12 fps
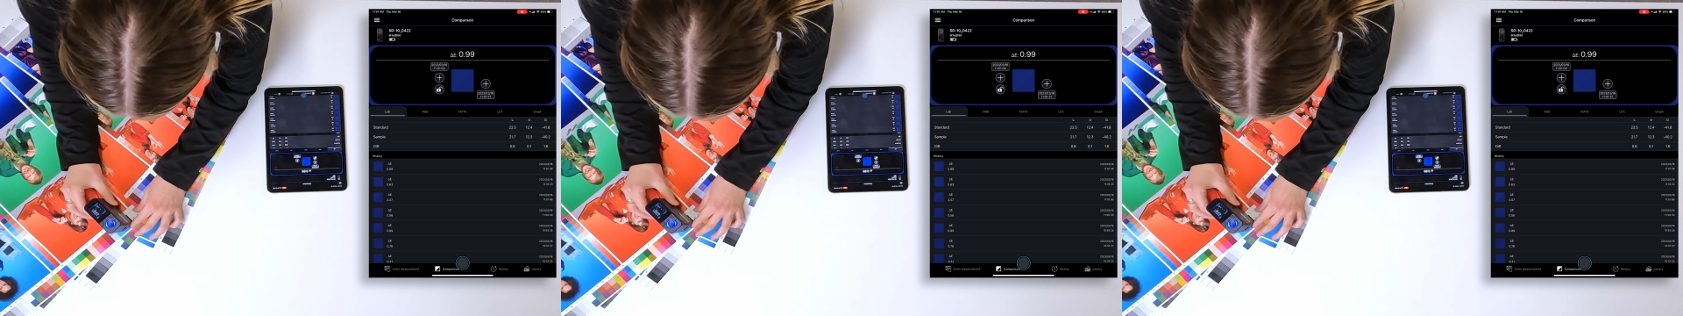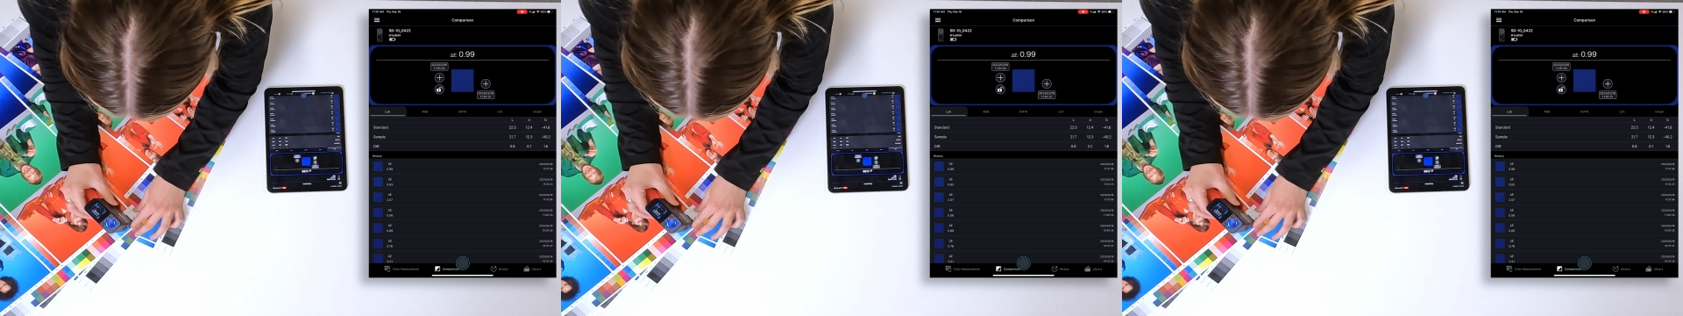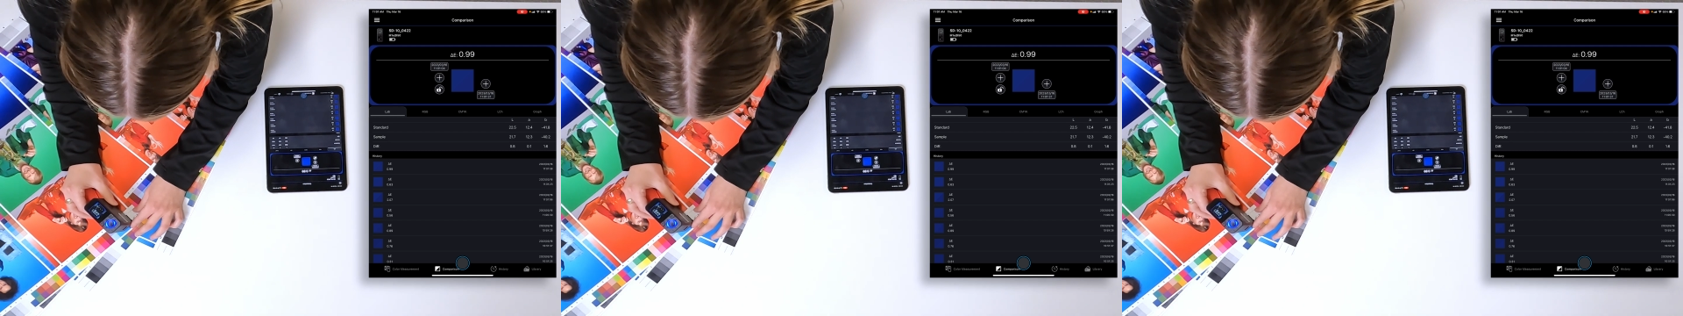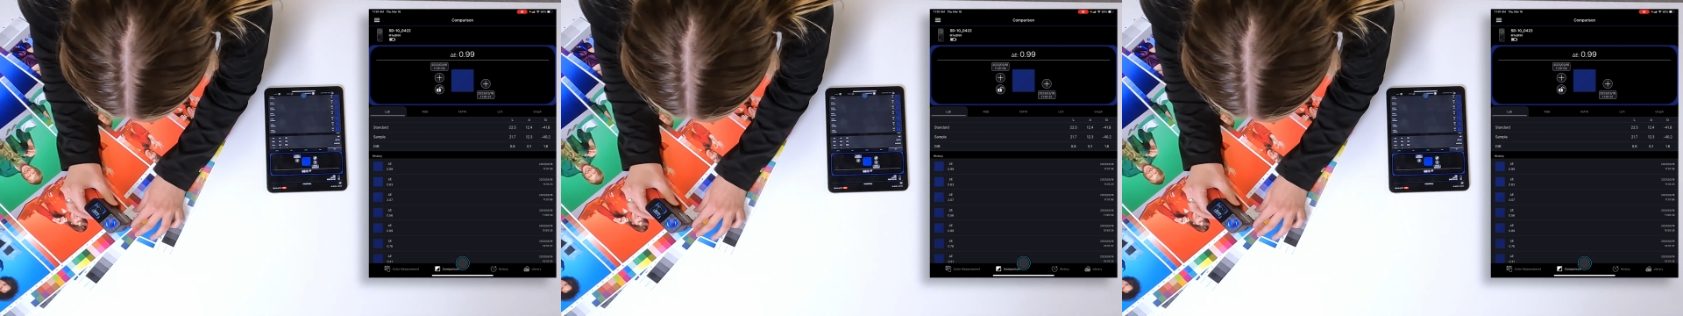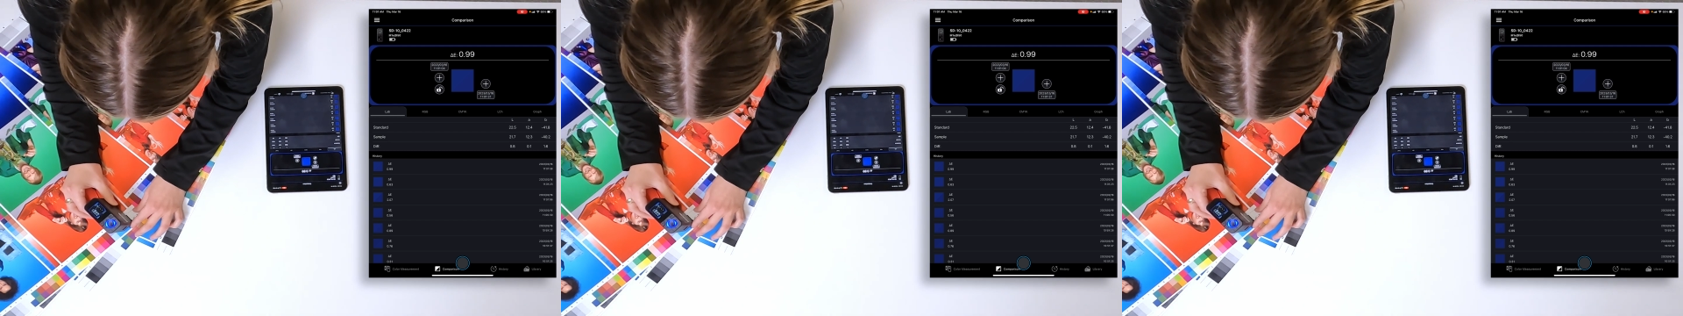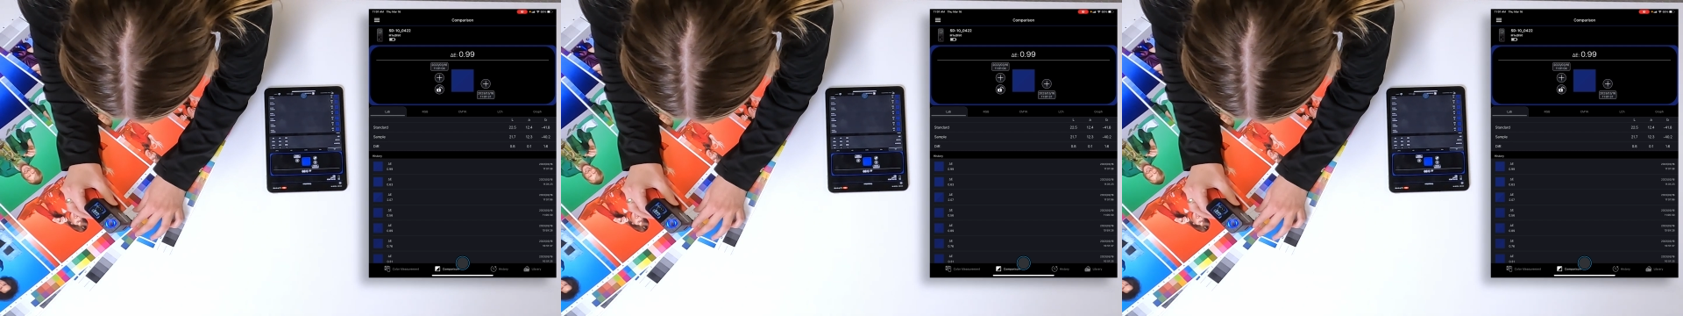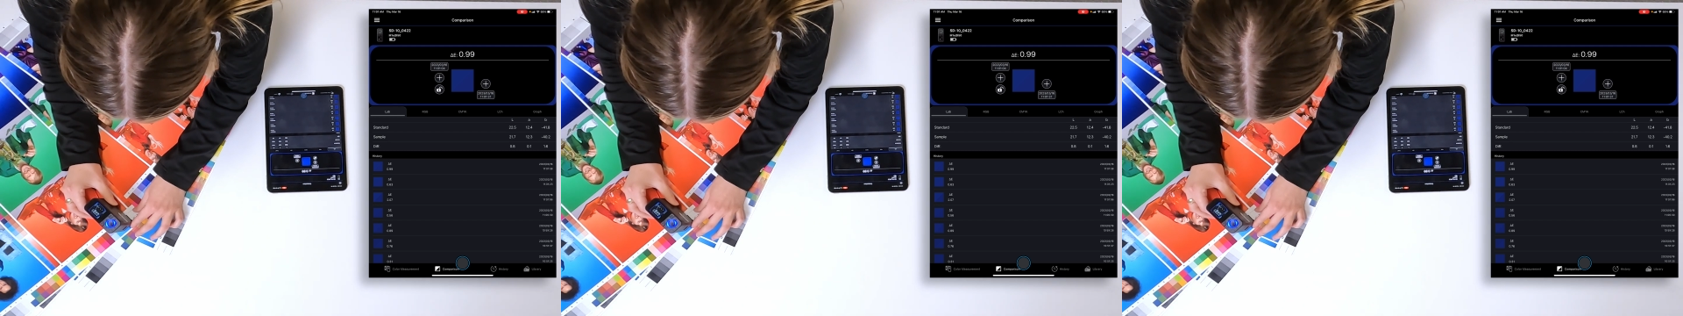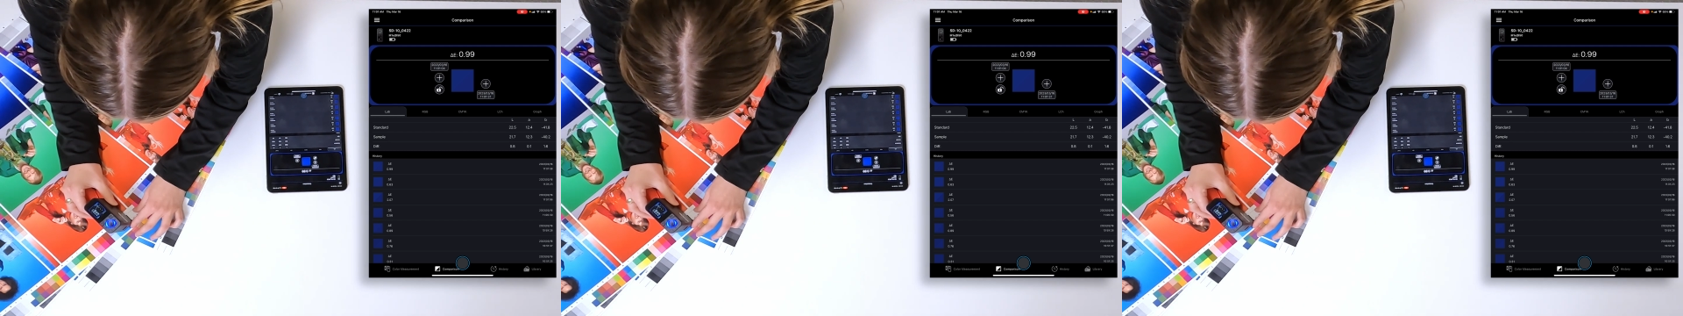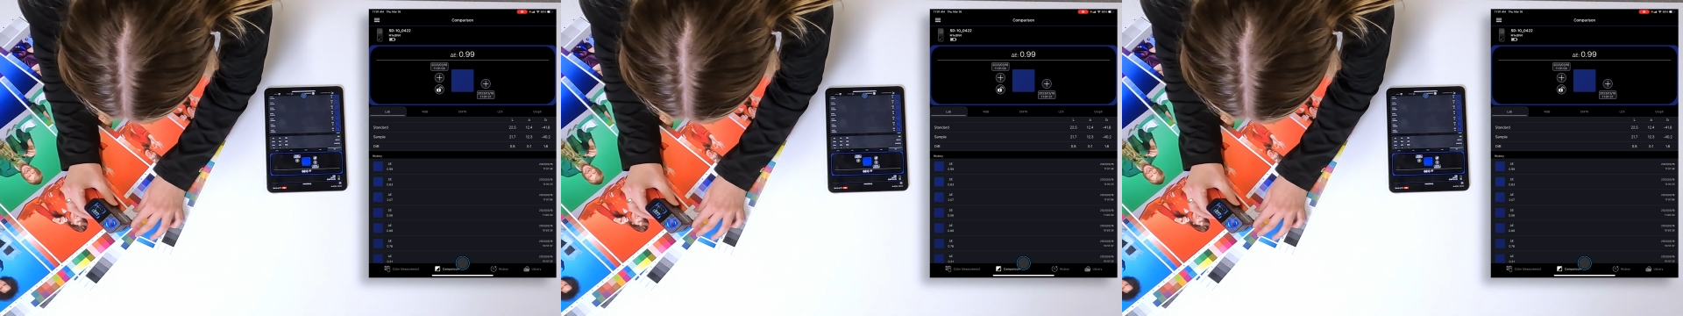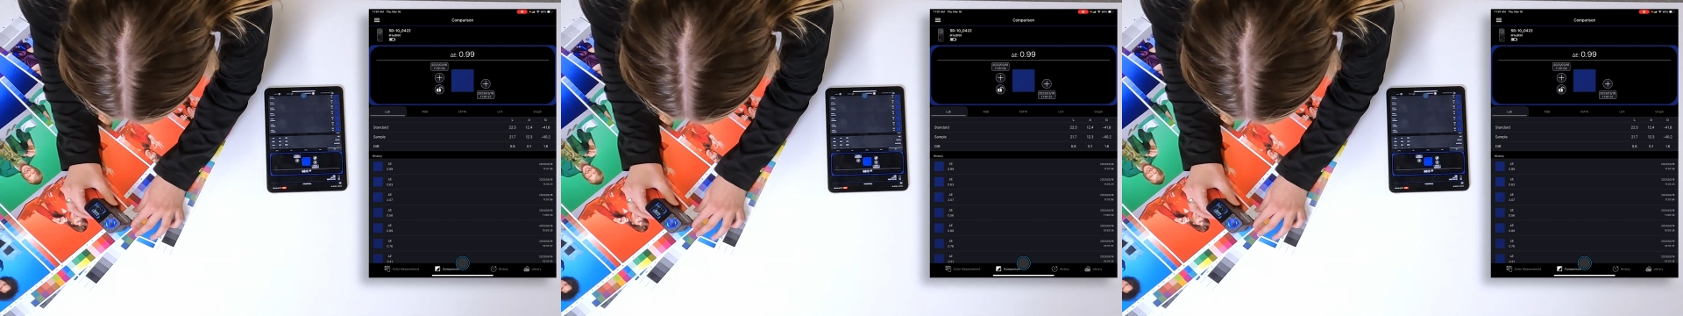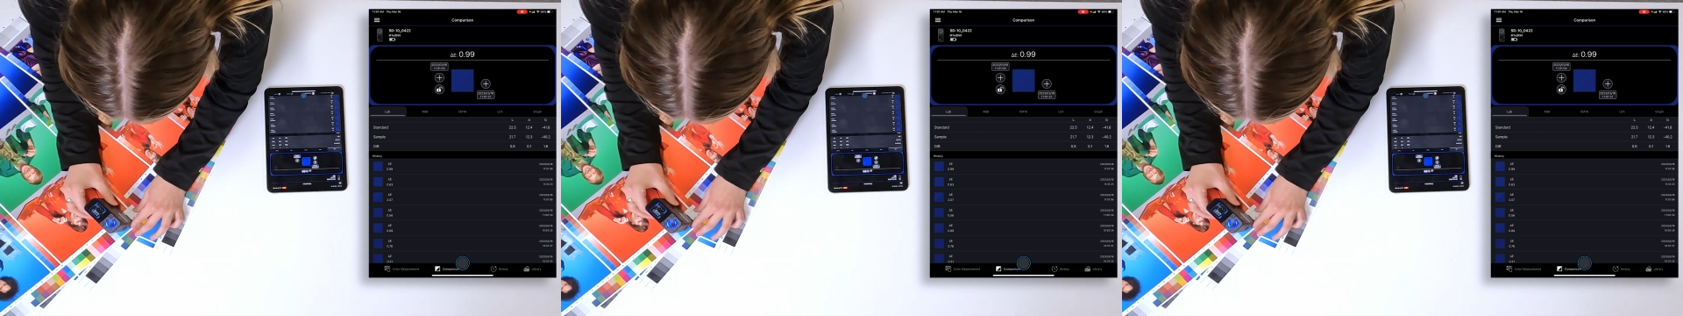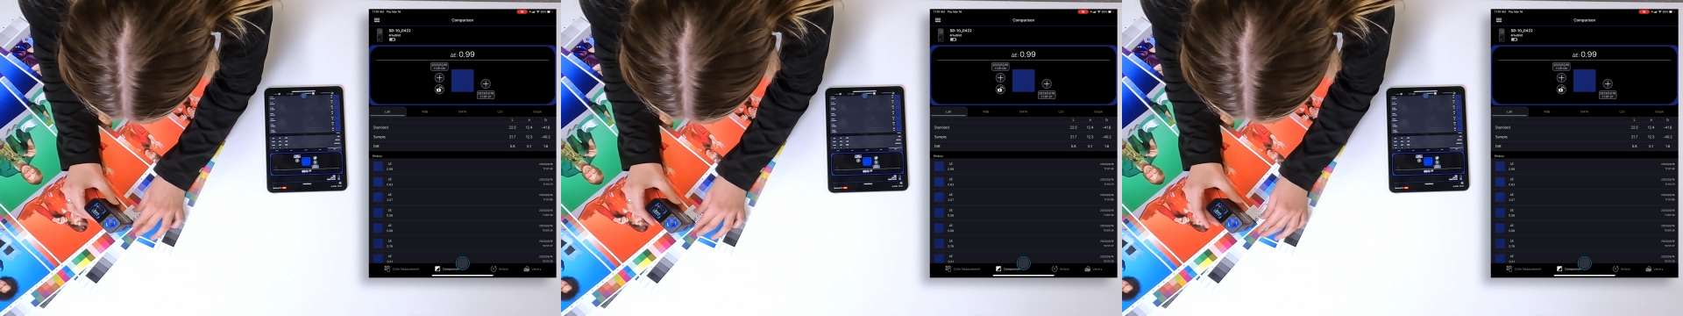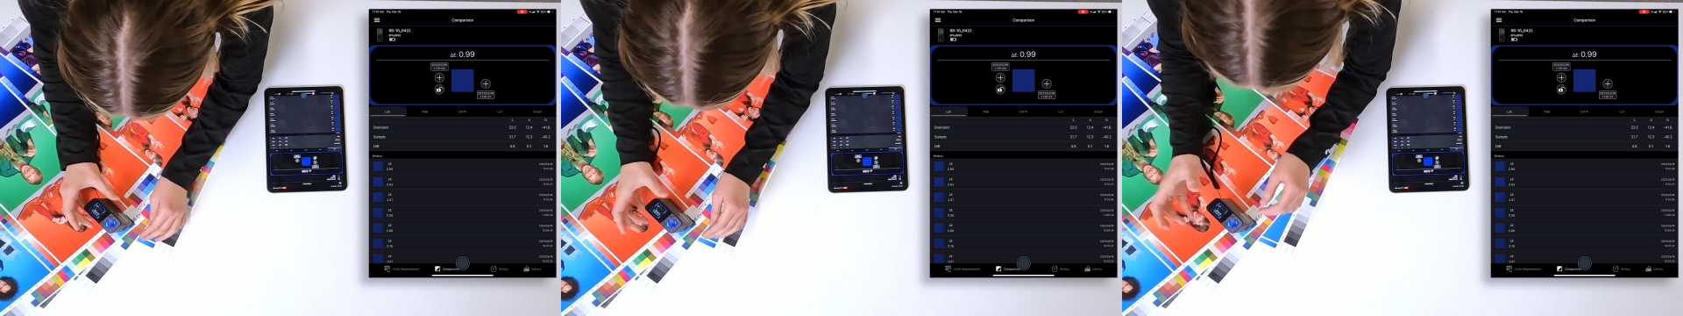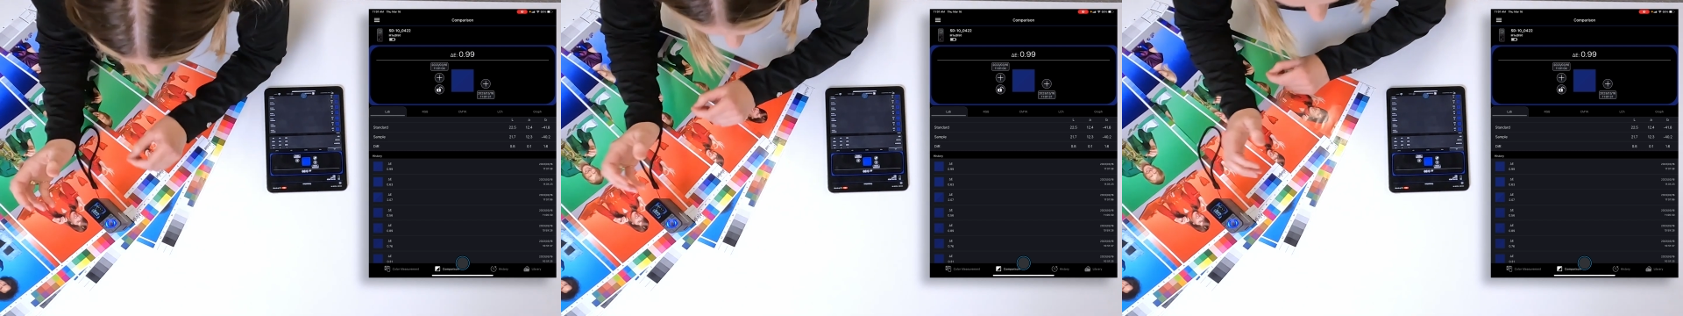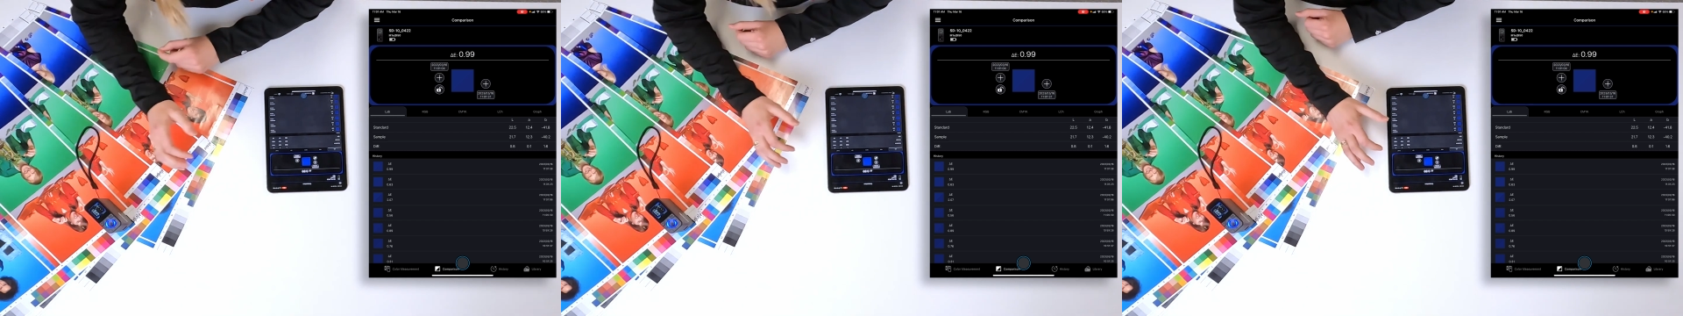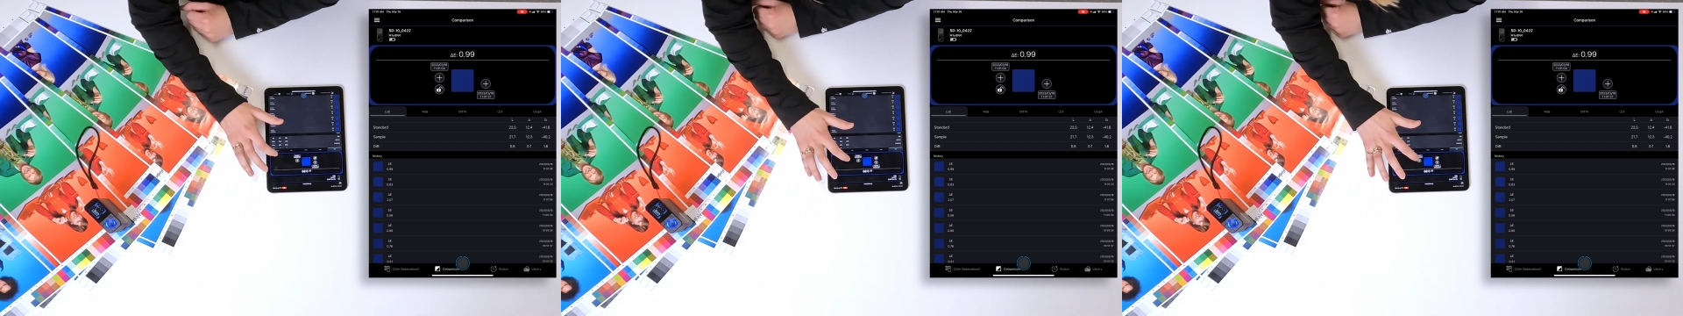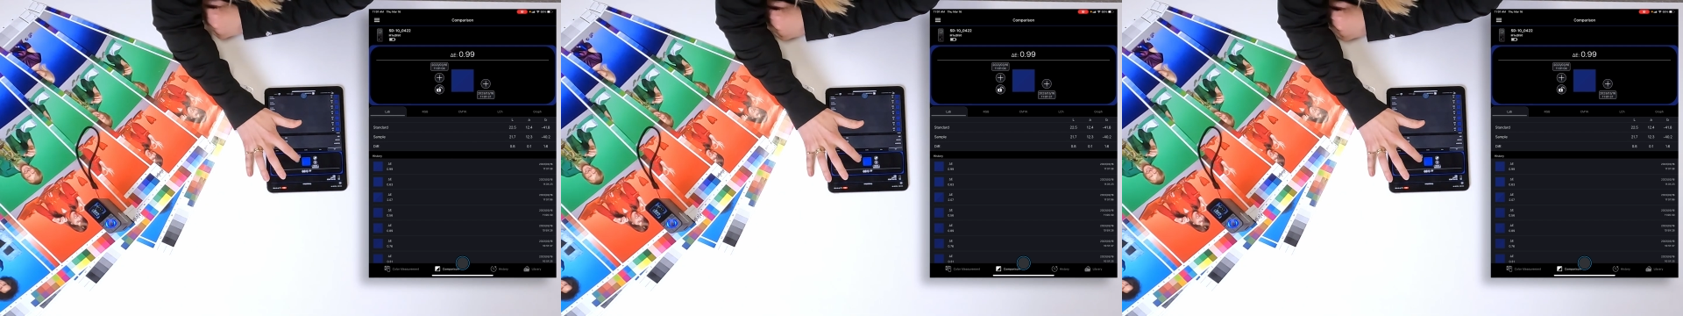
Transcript: No face is visible, so there are no lips to read.